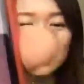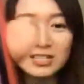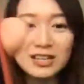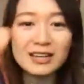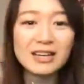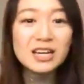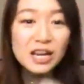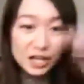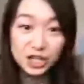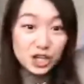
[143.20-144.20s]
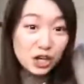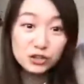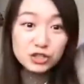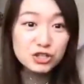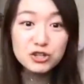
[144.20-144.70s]
like a huge
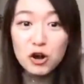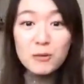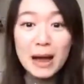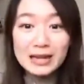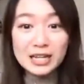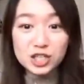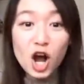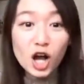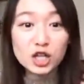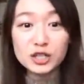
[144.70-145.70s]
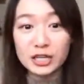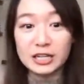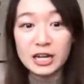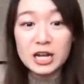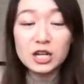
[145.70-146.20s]
snowman, like taller than
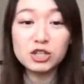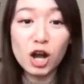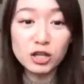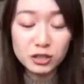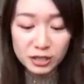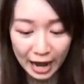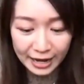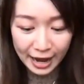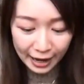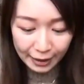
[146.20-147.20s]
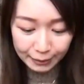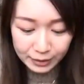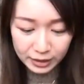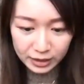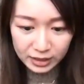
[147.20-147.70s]
I
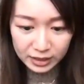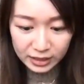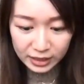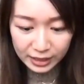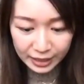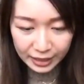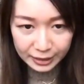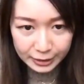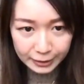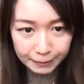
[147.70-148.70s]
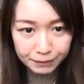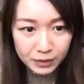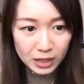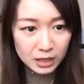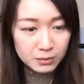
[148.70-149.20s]
am. And
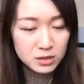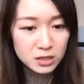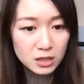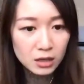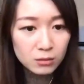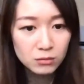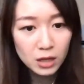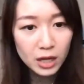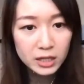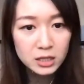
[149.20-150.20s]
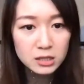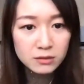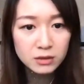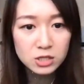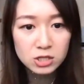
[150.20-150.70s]
I can see if I
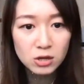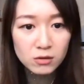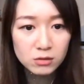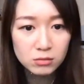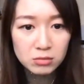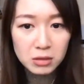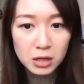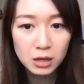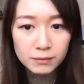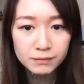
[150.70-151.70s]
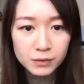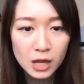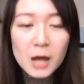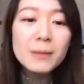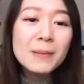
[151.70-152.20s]
can show you.
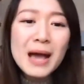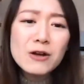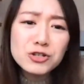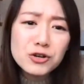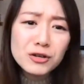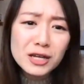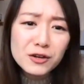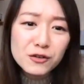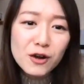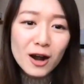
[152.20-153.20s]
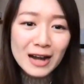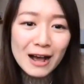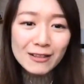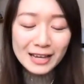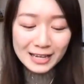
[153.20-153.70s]
Maybe I'll show you later on.
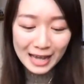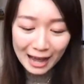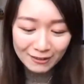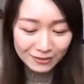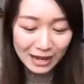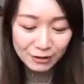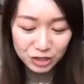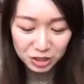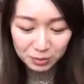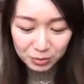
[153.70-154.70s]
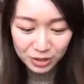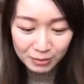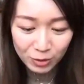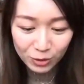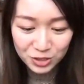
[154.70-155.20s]
I'll put them
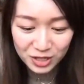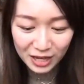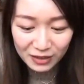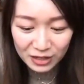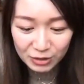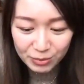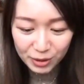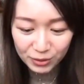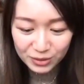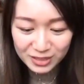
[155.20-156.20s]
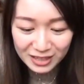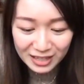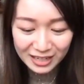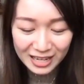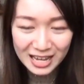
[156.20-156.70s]
all together in a post. And then